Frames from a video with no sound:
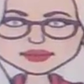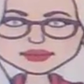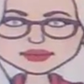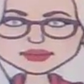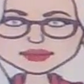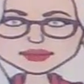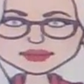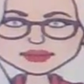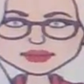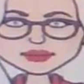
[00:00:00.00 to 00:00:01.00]

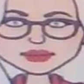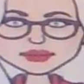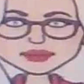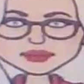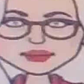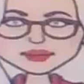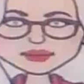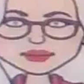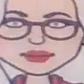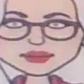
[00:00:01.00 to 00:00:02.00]

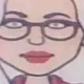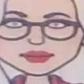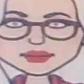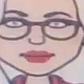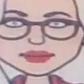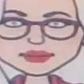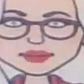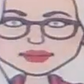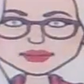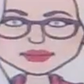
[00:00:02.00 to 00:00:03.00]

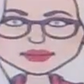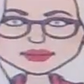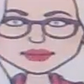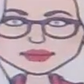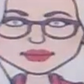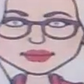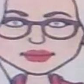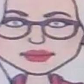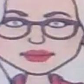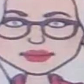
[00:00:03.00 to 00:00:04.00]

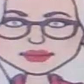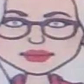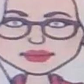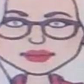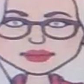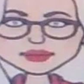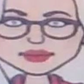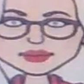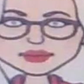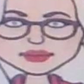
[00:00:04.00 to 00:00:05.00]

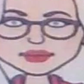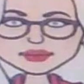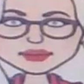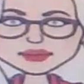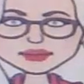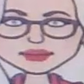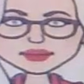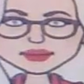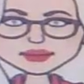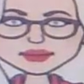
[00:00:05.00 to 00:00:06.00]

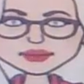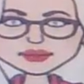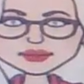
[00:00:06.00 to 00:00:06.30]
The person shown says nothing.